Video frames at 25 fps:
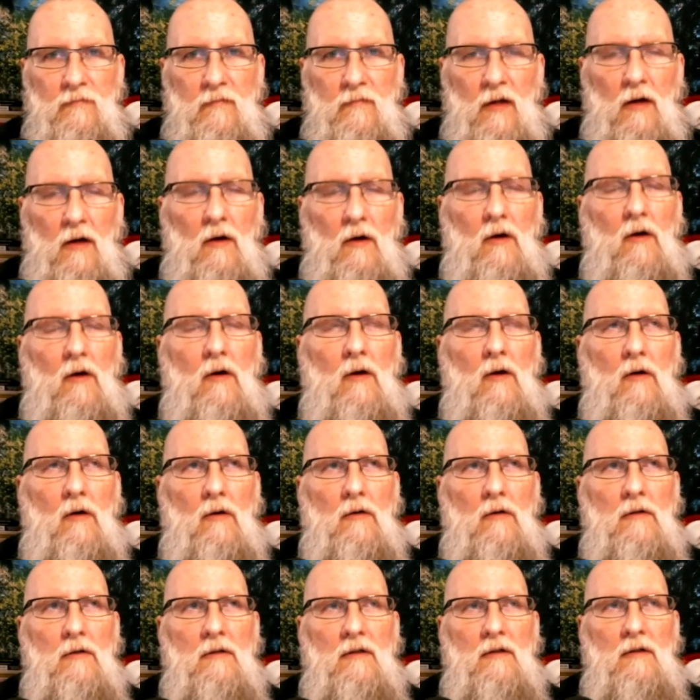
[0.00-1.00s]
Oh,
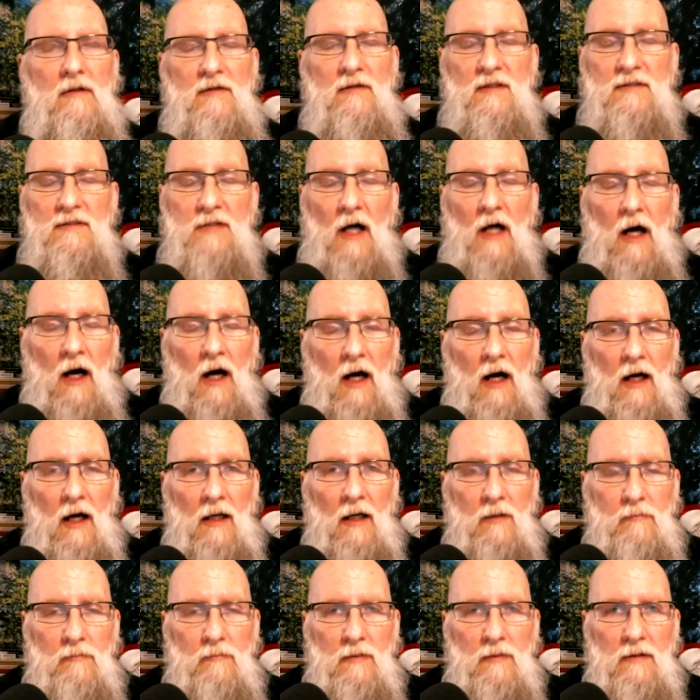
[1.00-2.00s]
the
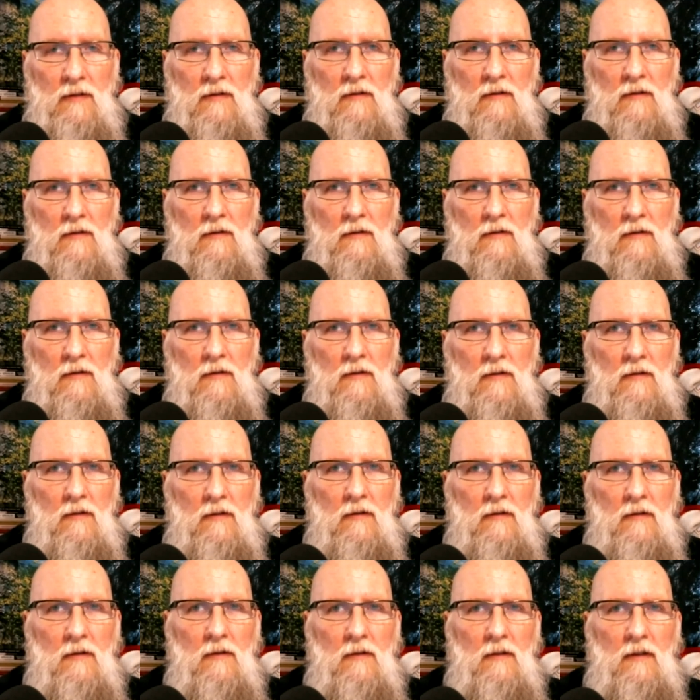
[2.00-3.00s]
time.
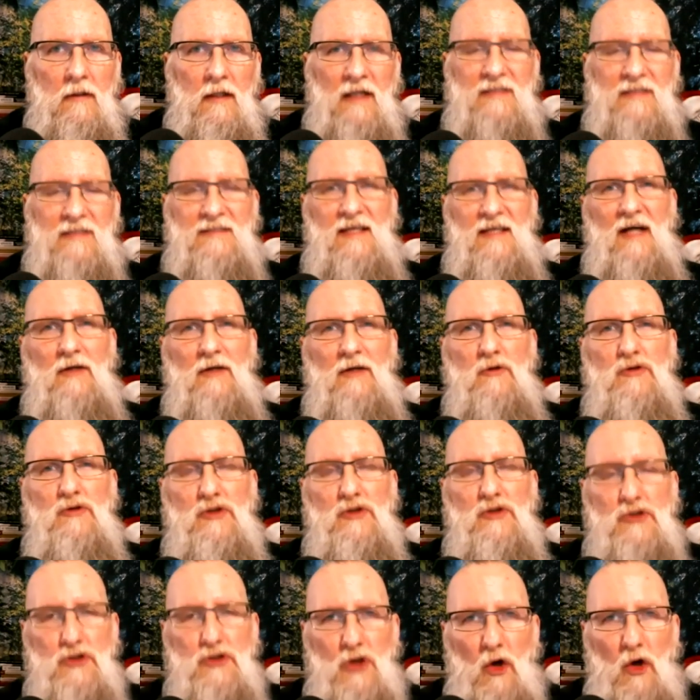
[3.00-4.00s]
It's that you
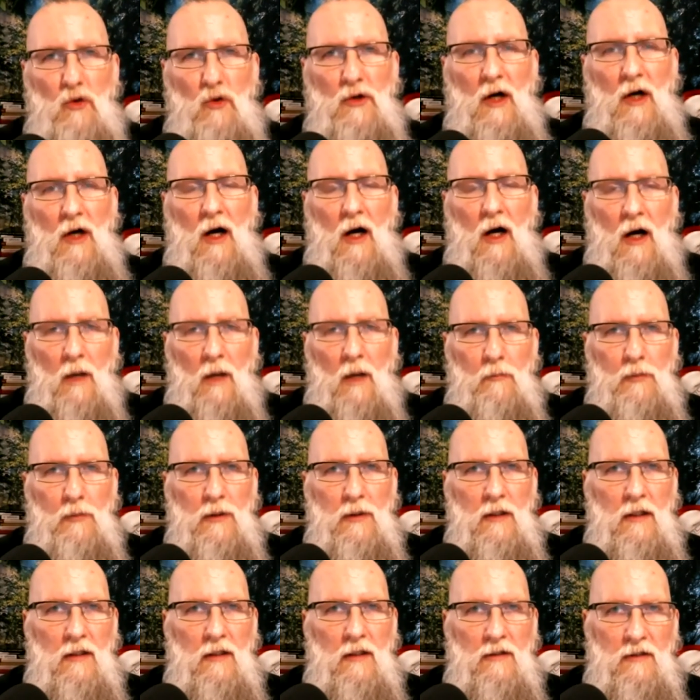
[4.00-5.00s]
showed up
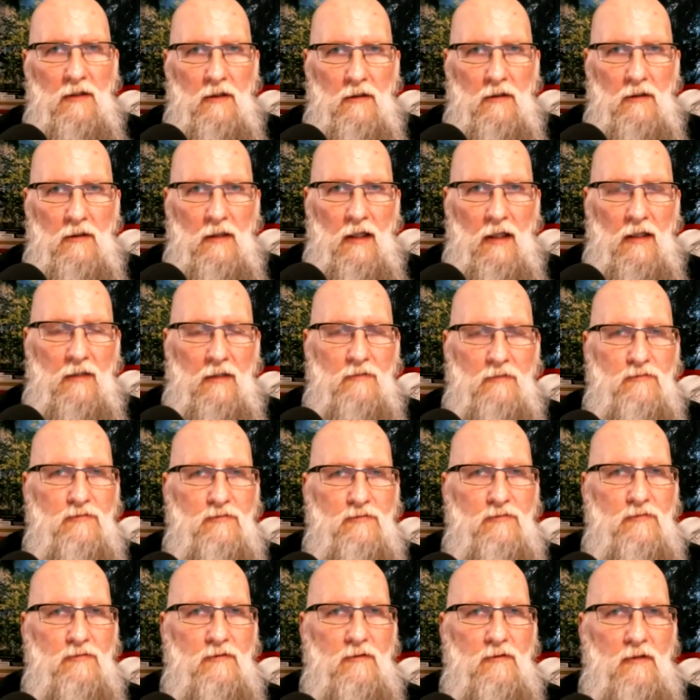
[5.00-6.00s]
in their
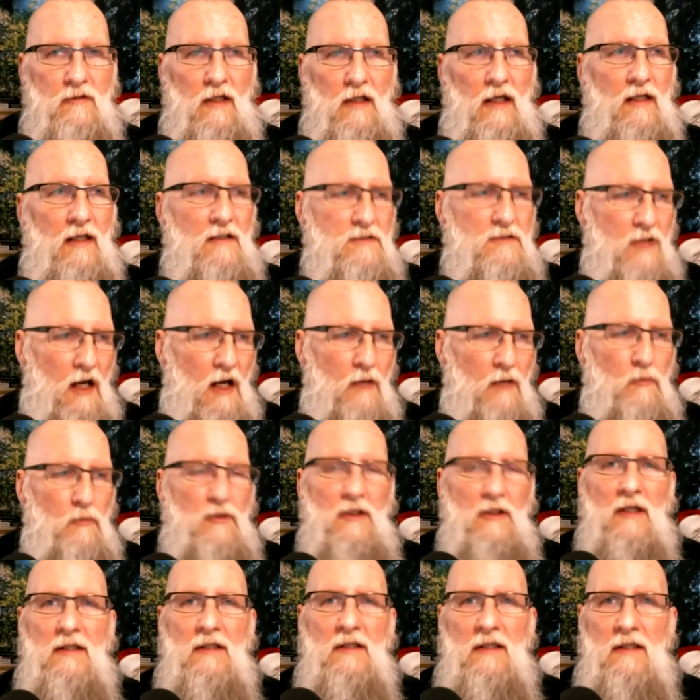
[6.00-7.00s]
life at a time when
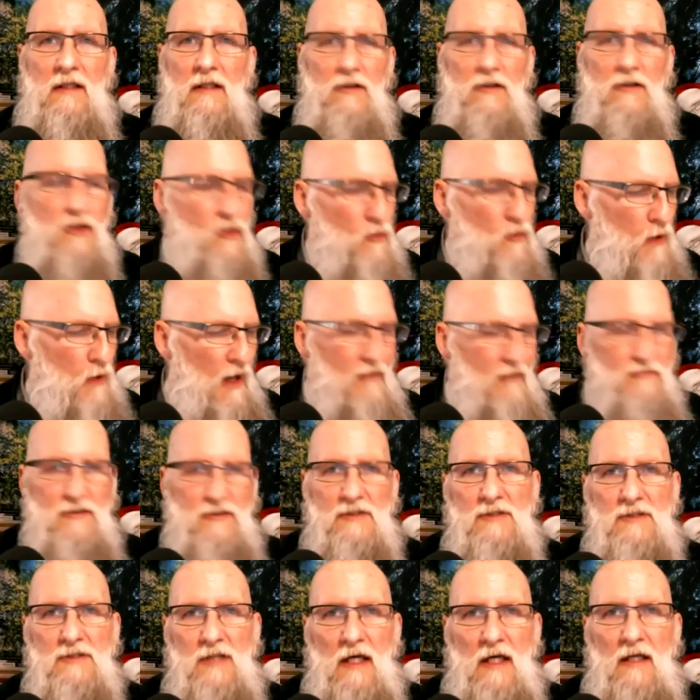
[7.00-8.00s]
they need it. You don't have to
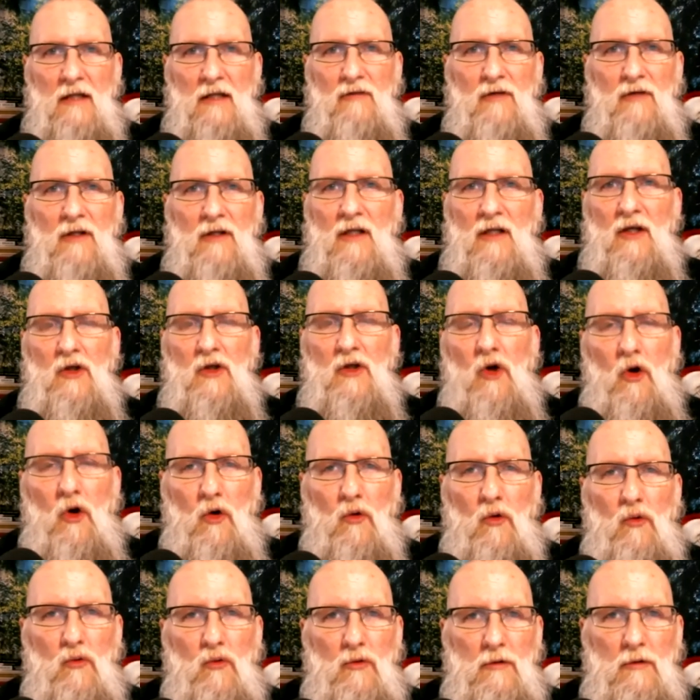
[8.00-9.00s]
say anything. They
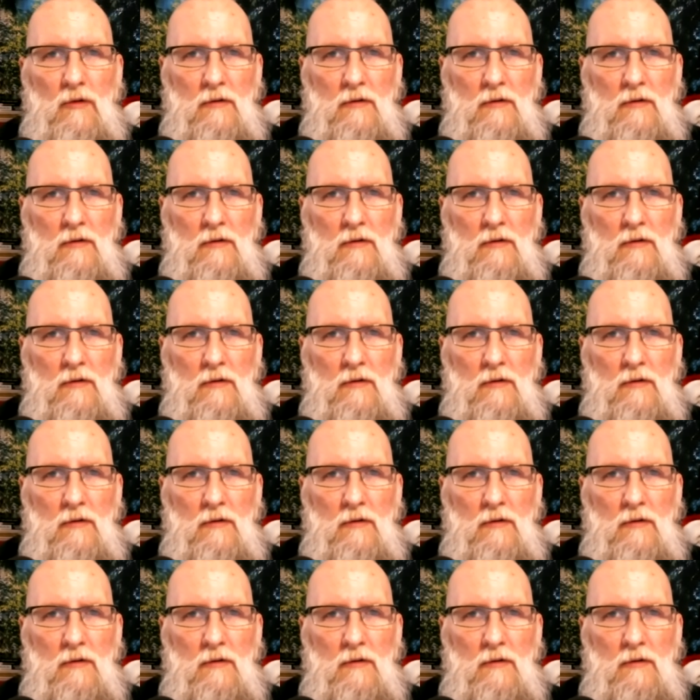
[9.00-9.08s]
know.